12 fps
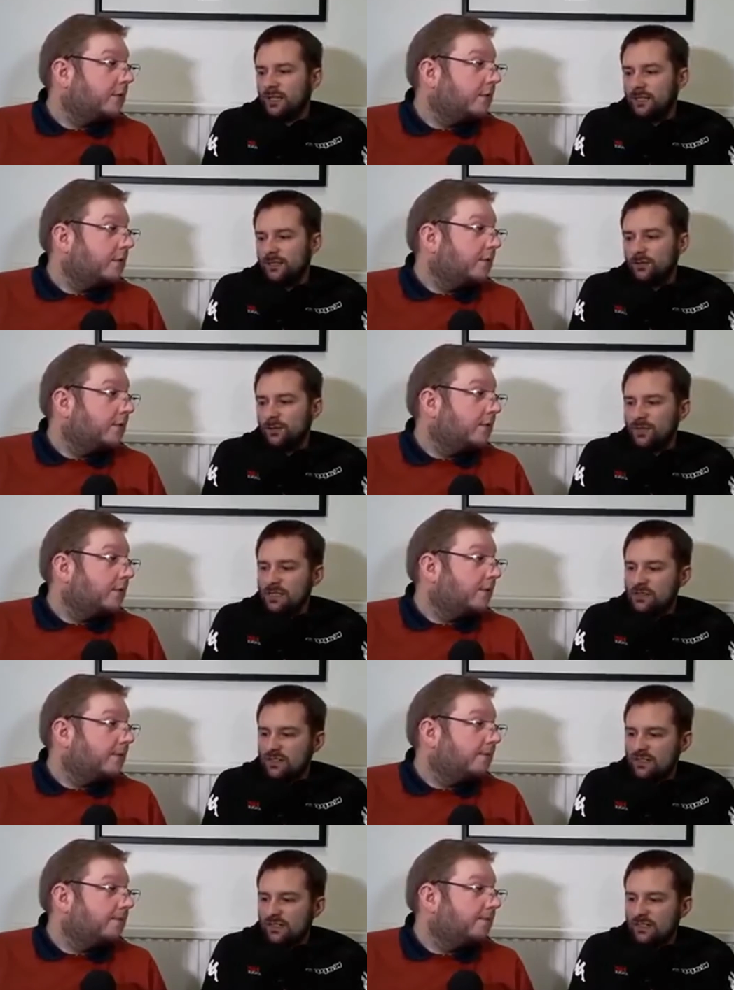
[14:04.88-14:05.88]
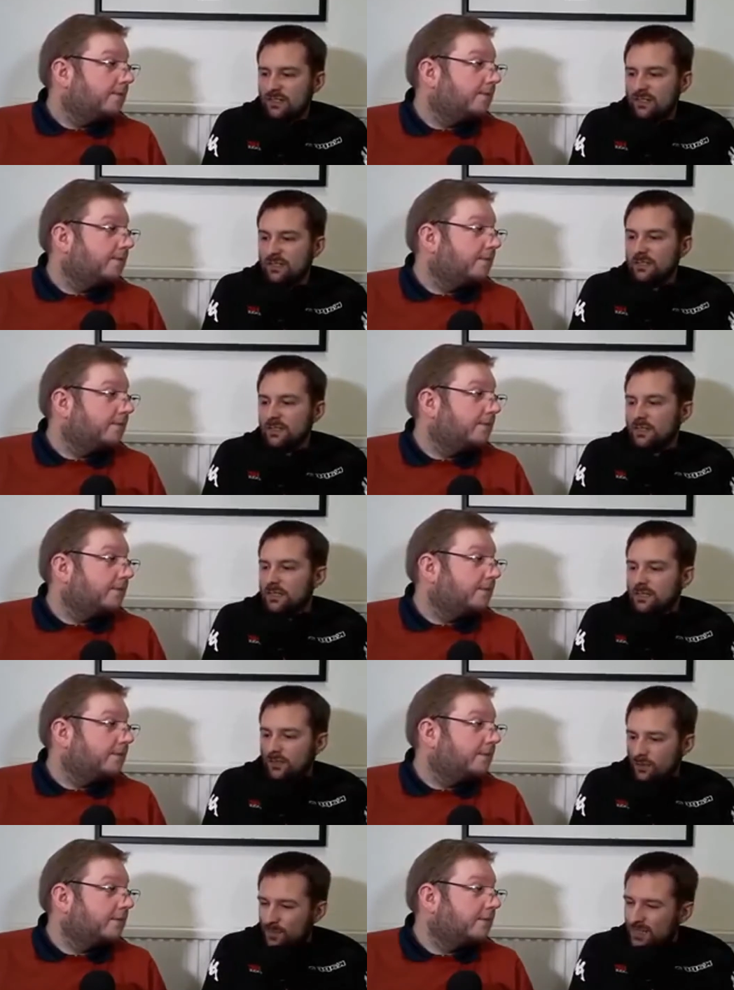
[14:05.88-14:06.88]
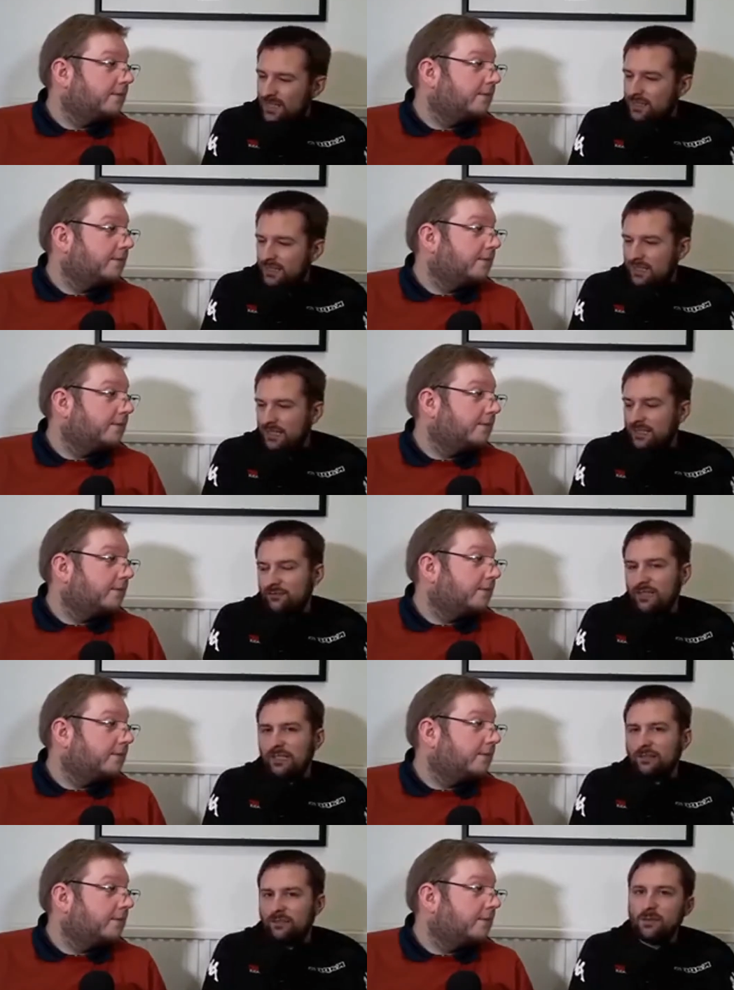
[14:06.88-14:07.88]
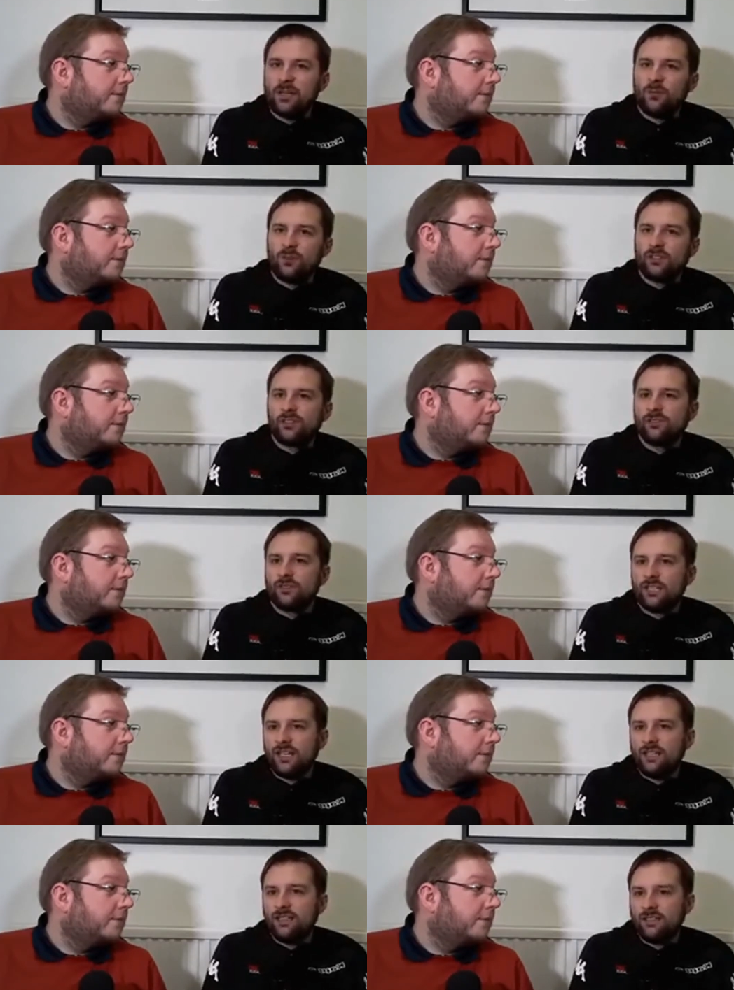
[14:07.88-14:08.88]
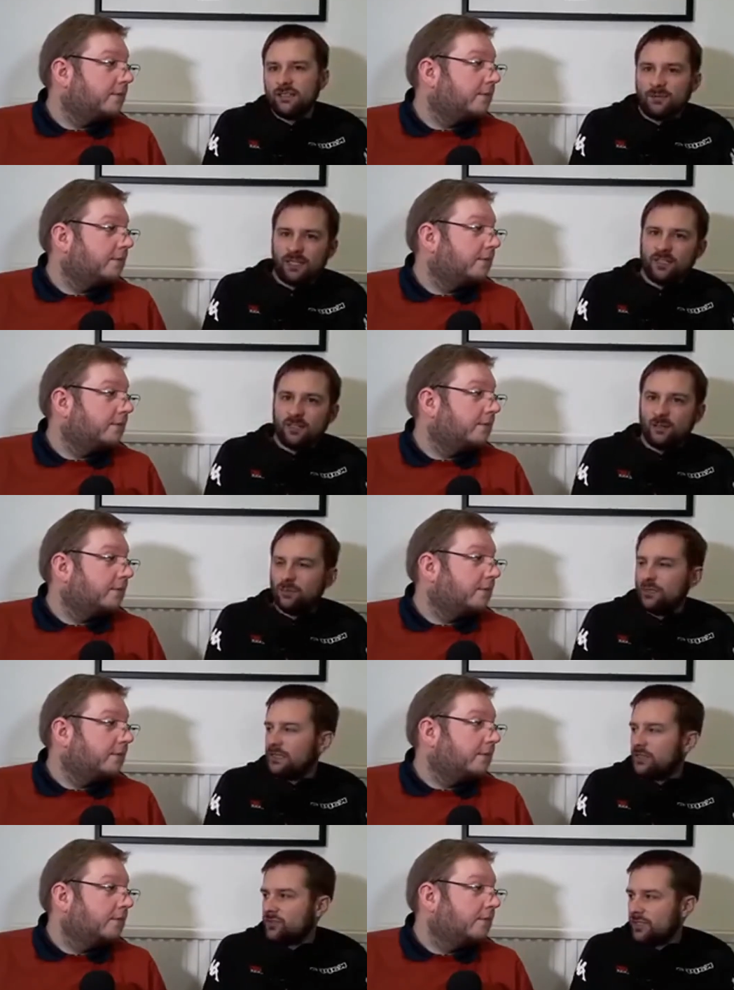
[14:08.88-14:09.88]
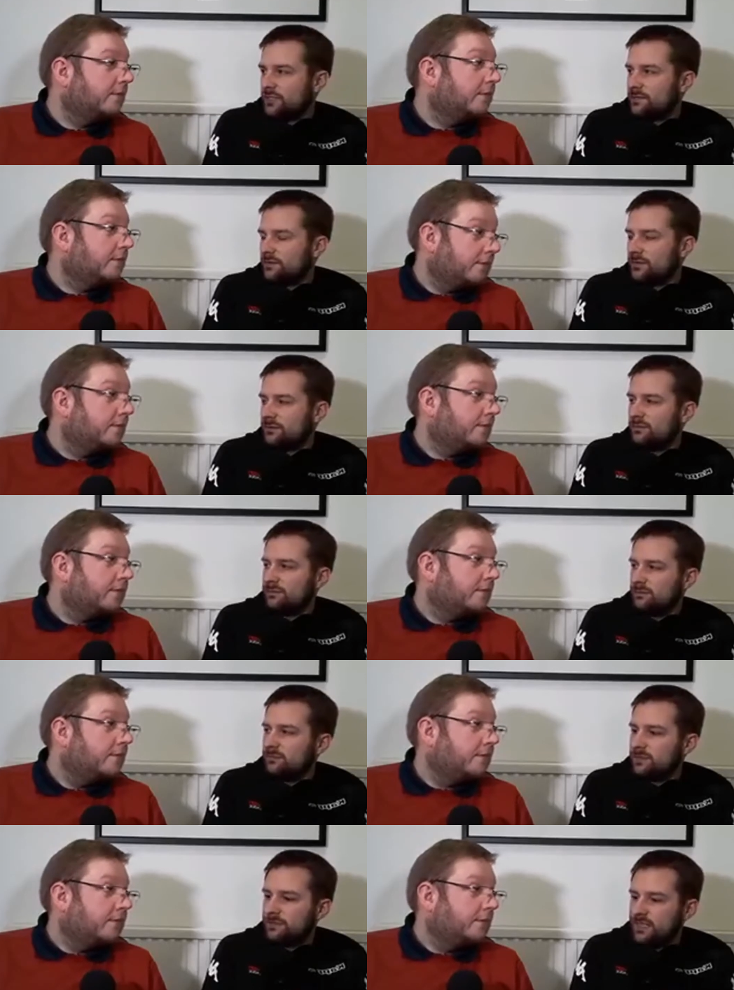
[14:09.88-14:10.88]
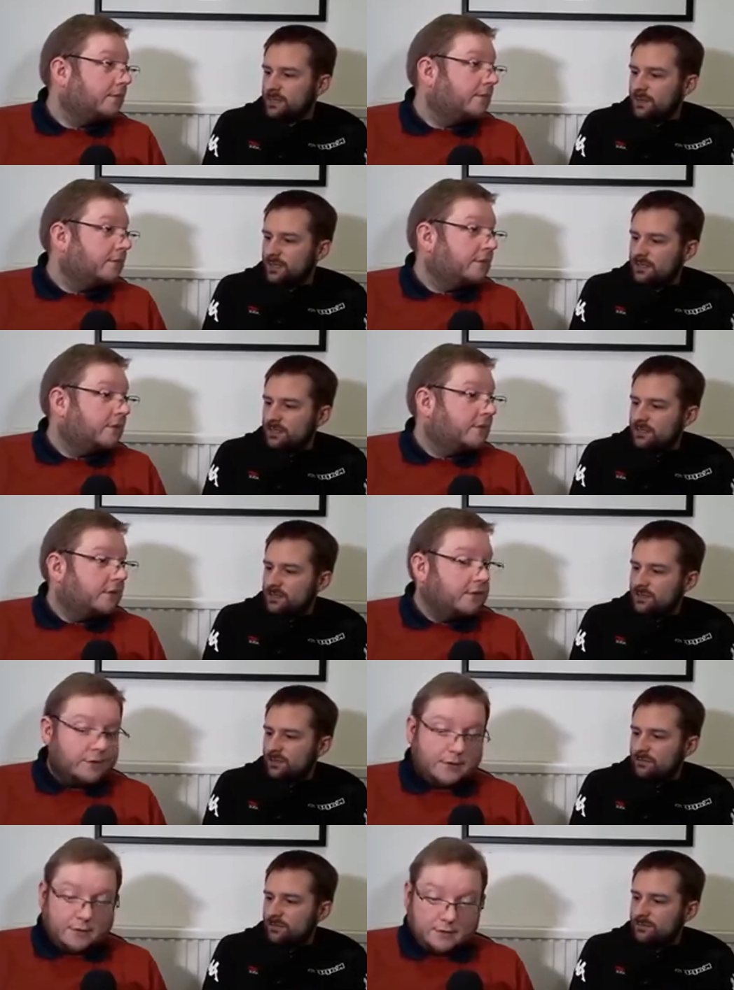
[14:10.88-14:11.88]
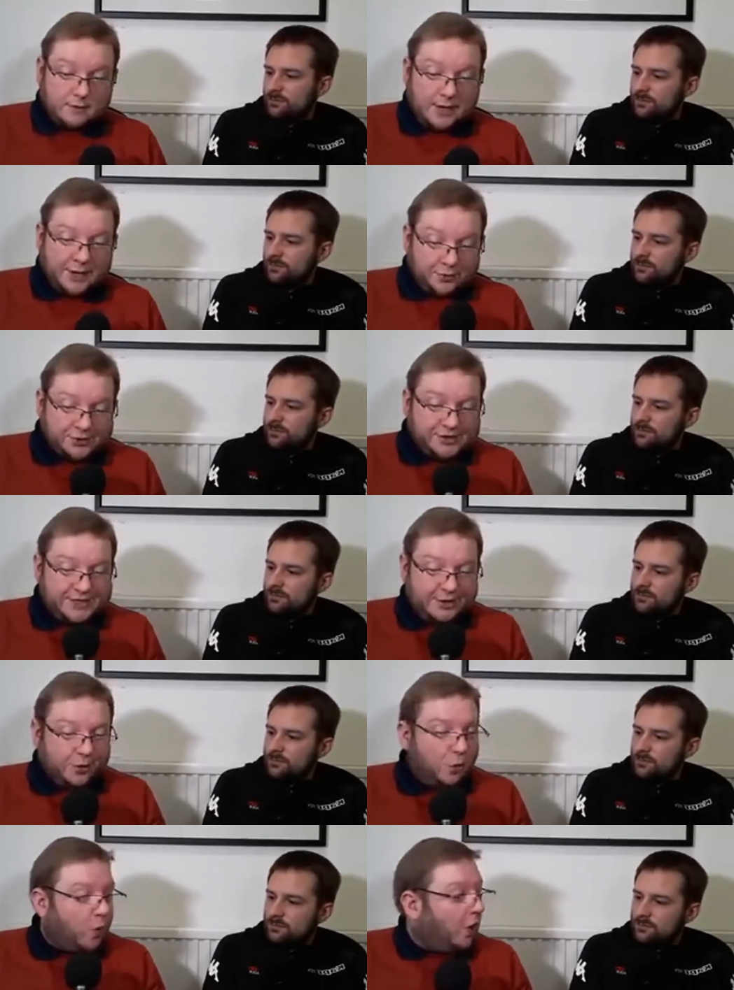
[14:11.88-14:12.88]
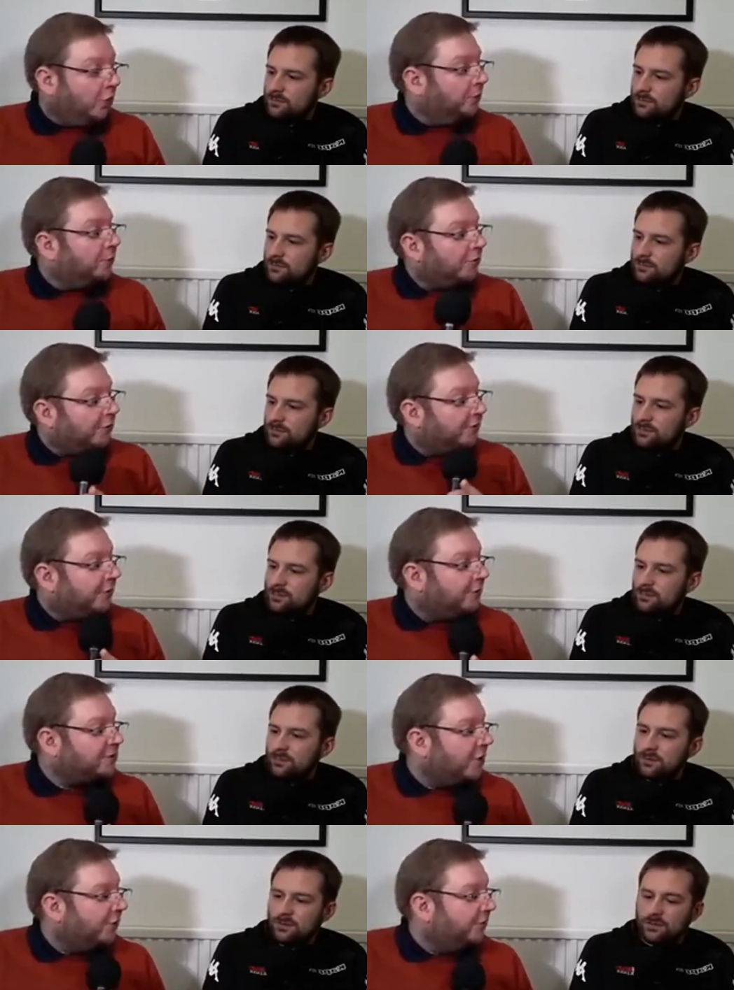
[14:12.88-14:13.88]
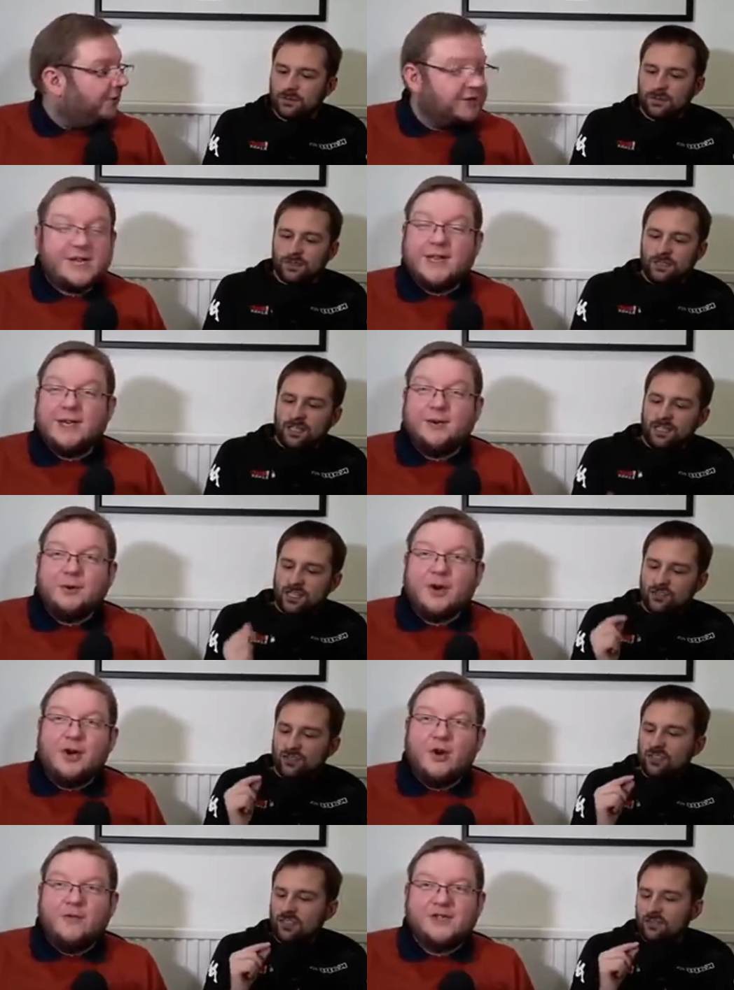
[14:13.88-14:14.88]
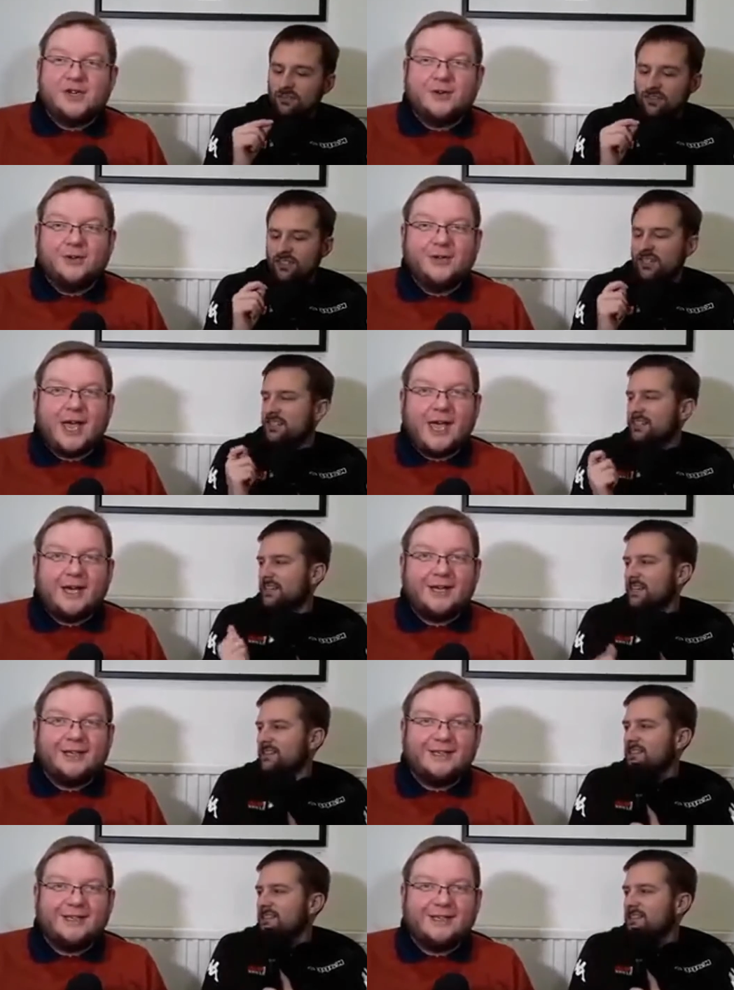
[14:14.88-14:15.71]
Speaker 1: the line. So it'd be interesting to see, you know, a bit like Catalan really. If they make one or two signings, it might completely
Speaker 2: transform your expectations of them. And I noticed the other brother from Salford has ended it's up. It's interesting they've not stayed